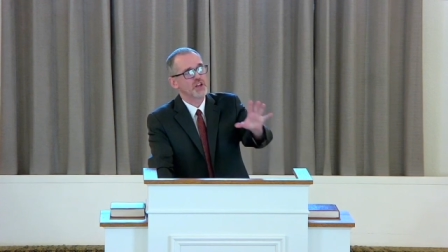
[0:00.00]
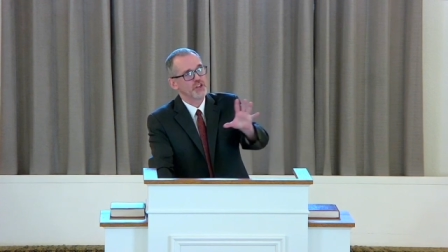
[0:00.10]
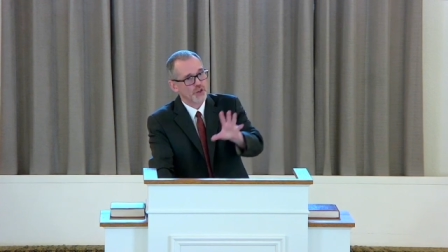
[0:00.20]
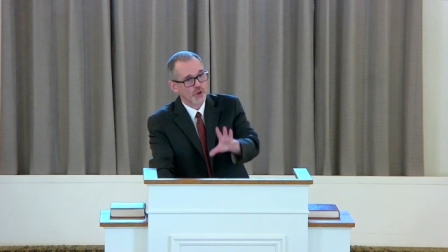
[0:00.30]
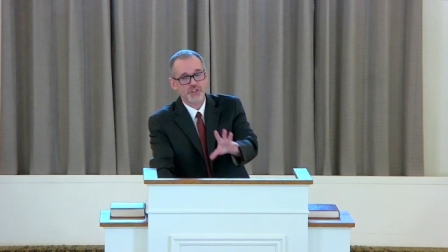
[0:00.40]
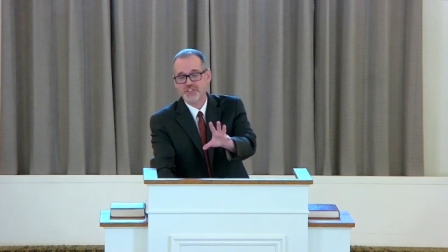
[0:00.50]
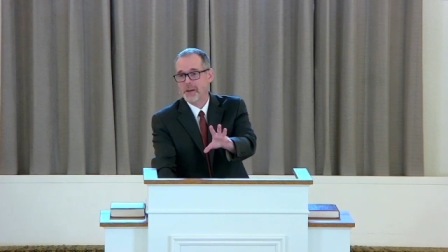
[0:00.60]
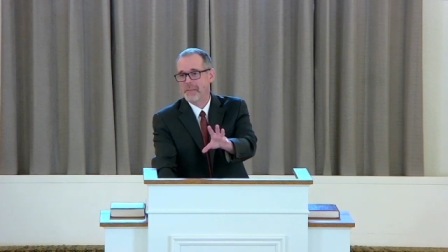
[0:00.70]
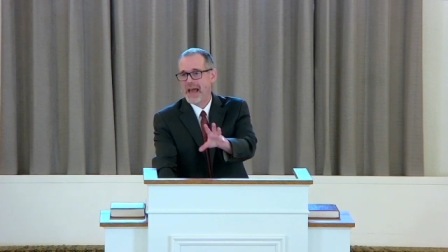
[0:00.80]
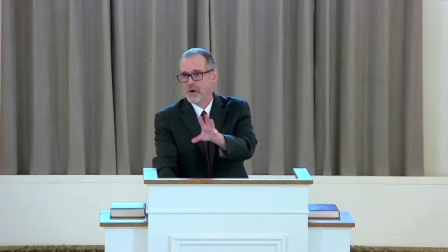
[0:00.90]
you're
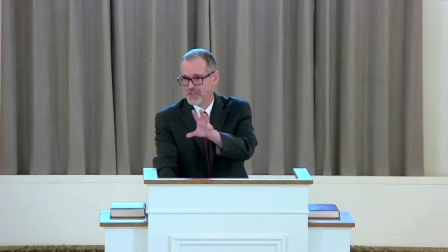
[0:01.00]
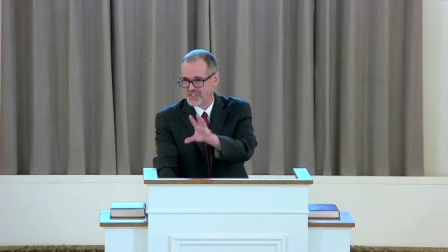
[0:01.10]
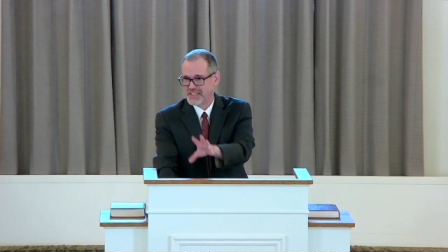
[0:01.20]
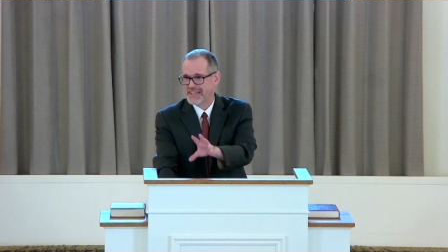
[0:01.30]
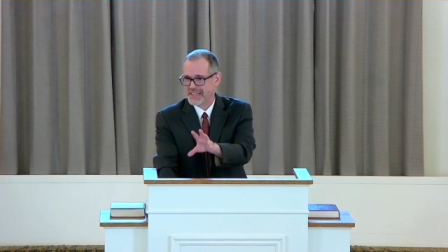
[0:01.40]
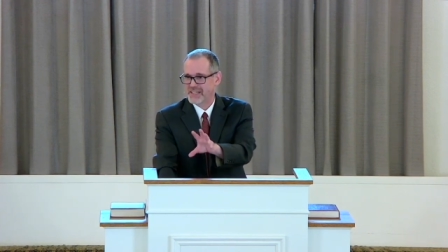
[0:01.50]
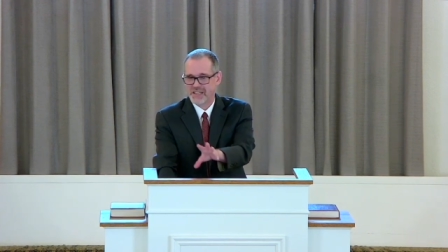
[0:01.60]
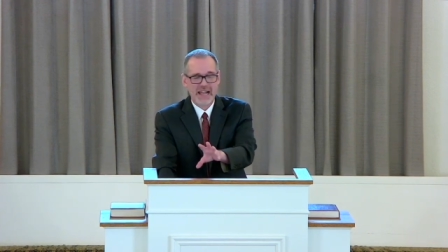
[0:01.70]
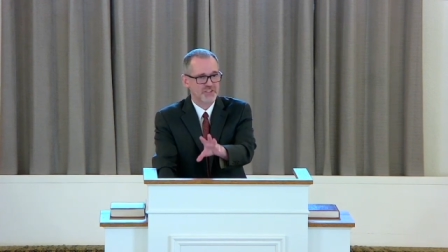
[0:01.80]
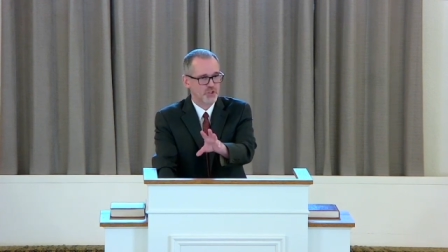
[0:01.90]
somehow a second
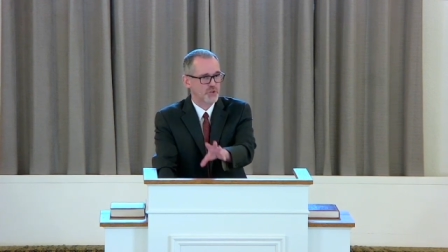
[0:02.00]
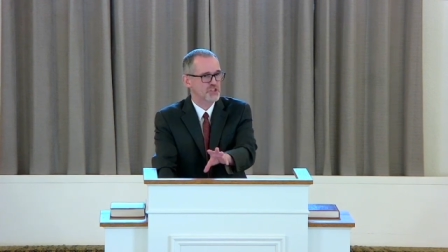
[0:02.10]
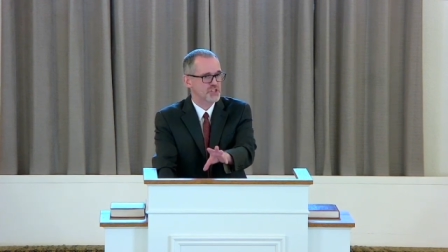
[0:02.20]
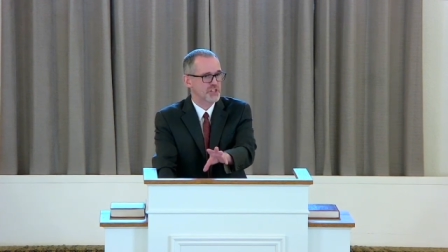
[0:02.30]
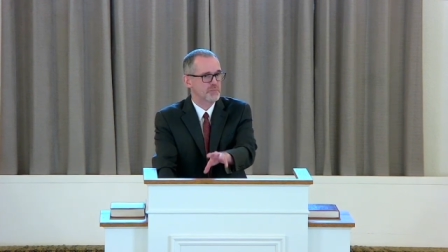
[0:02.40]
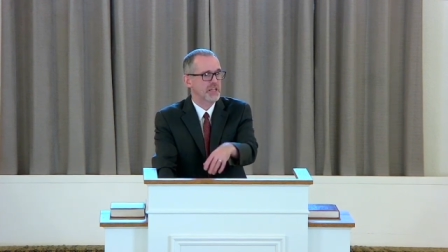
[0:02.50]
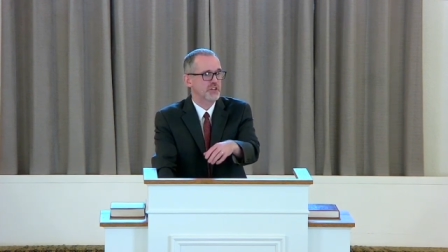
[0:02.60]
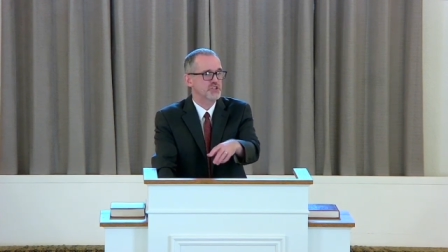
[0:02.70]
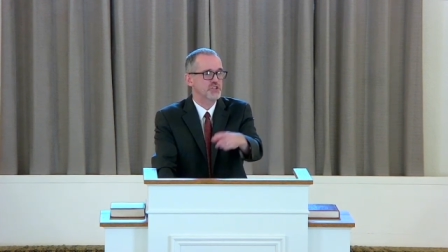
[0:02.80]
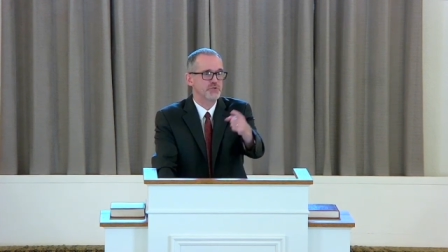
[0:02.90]
class Christian
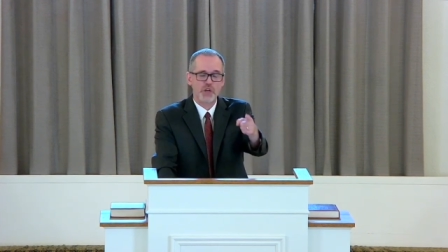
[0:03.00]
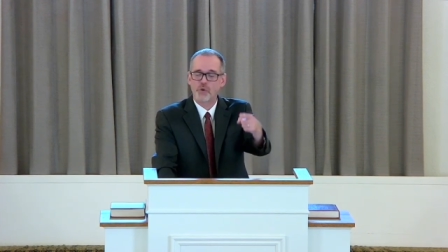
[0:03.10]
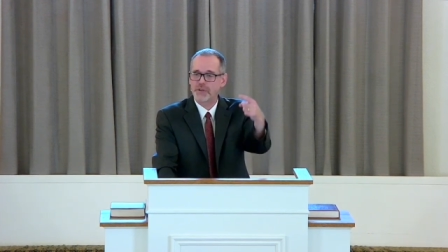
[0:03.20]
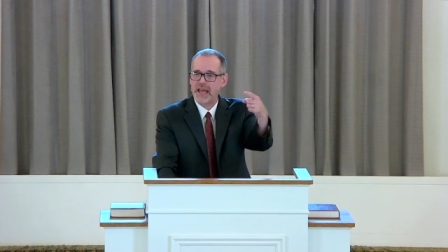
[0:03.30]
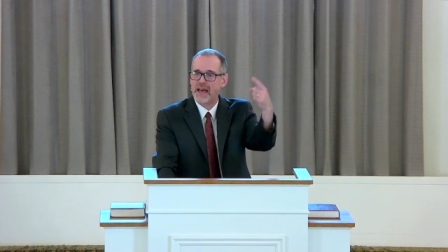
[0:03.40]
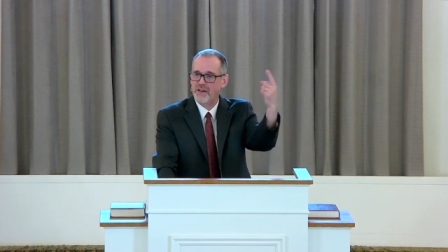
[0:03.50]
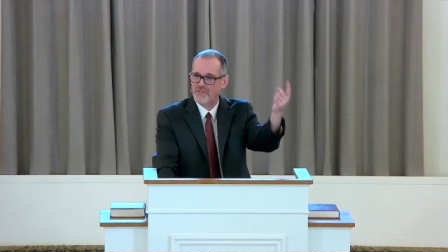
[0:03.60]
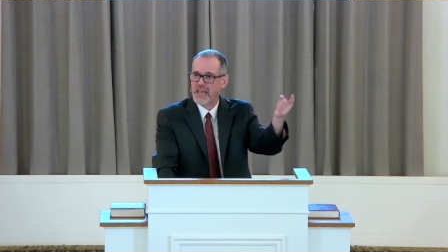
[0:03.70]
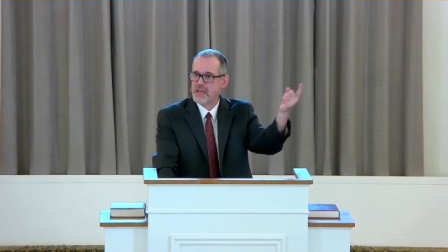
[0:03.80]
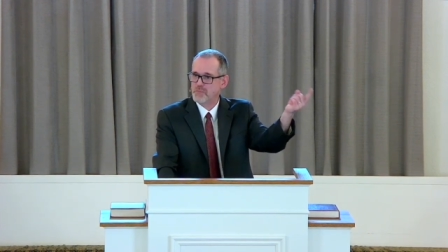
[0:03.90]
because you don't have
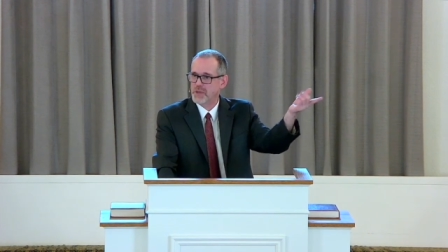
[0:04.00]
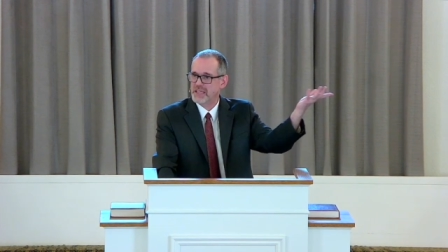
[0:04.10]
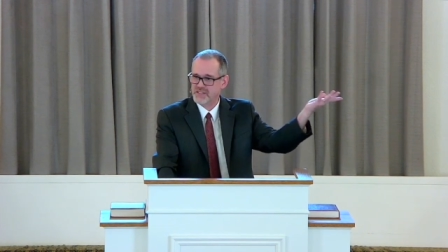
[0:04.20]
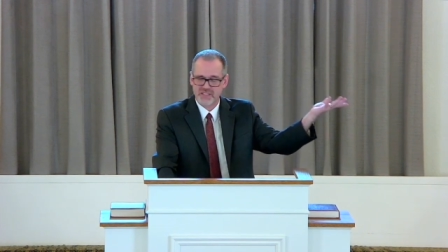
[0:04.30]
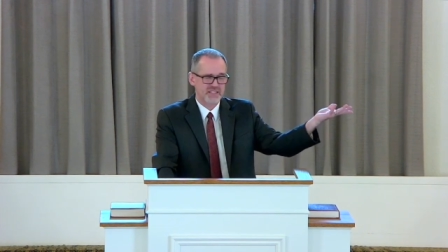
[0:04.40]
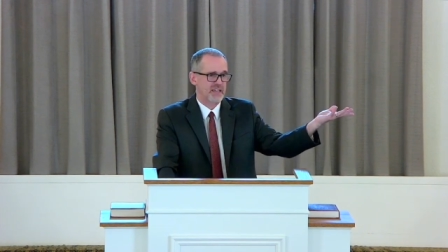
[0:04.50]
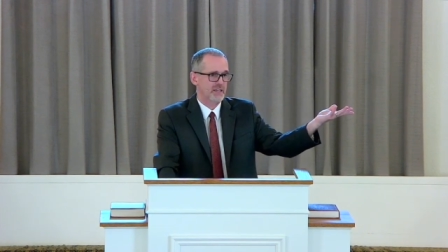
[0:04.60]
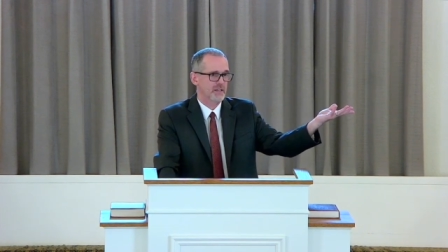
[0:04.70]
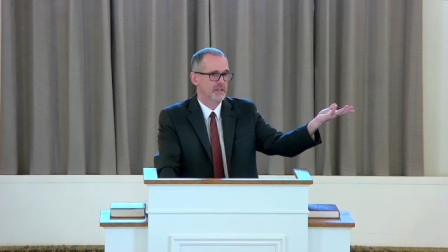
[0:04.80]
A, B, and C.